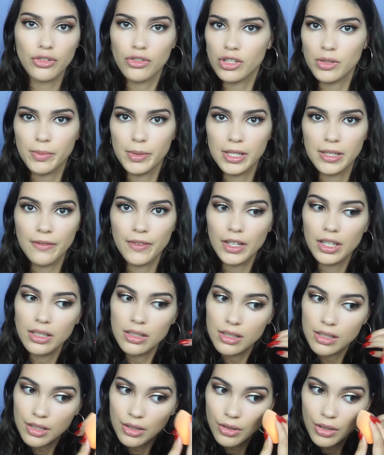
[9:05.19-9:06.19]
or specific
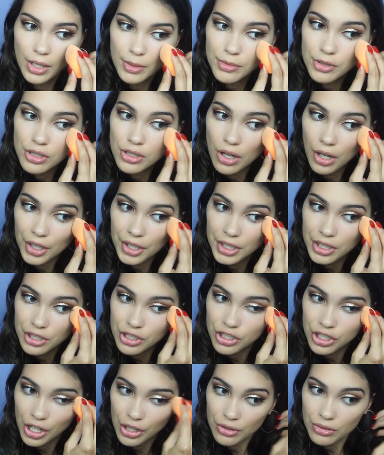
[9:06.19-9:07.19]
concealer. I'm just talking
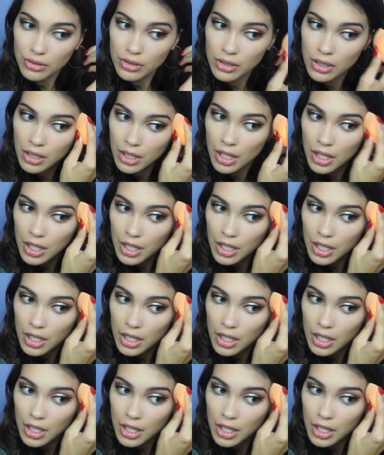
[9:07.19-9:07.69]
in general.